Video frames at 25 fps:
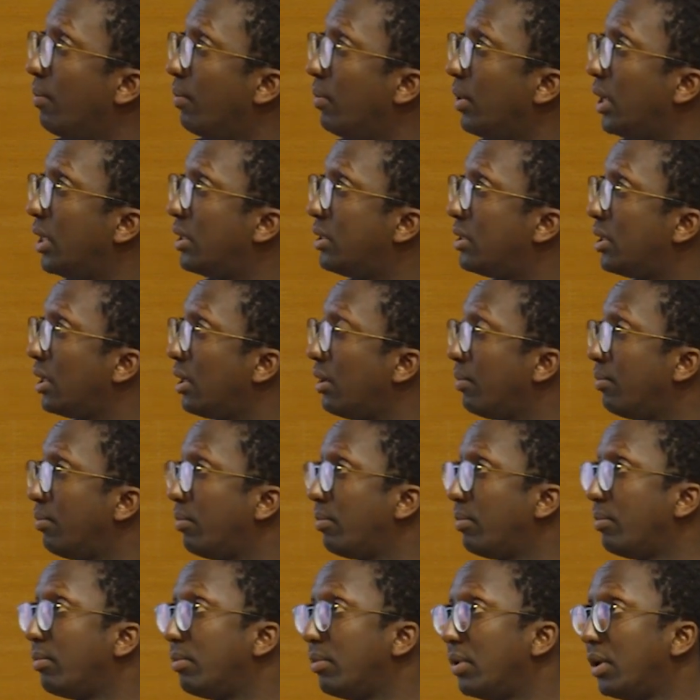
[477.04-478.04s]
let's say,
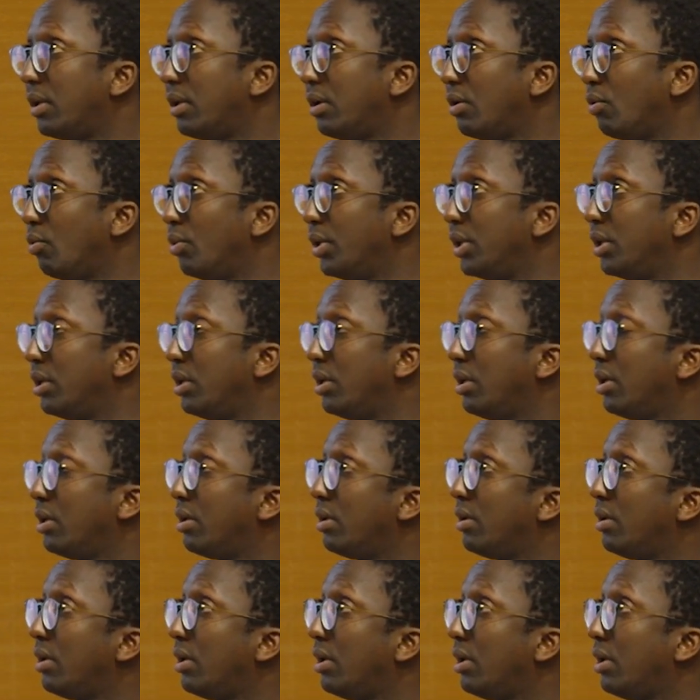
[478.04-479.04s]
we
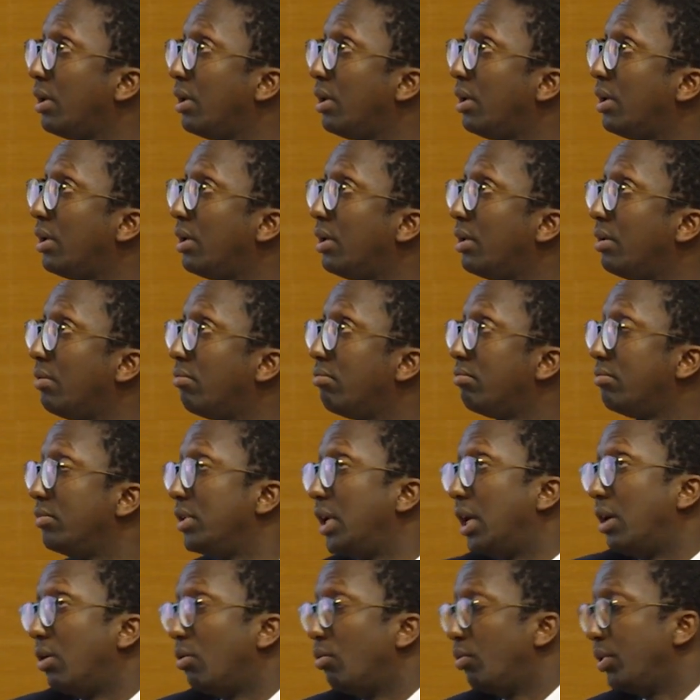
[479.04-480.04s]

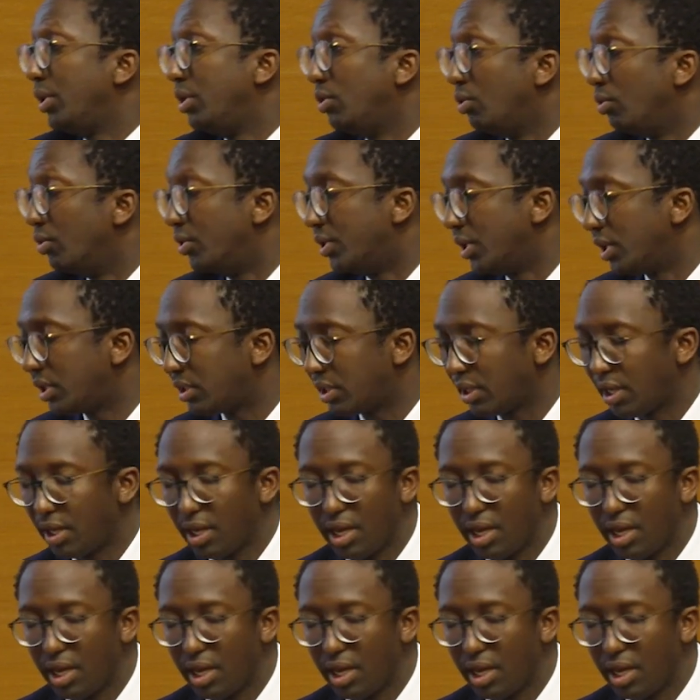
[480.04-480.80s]
use it.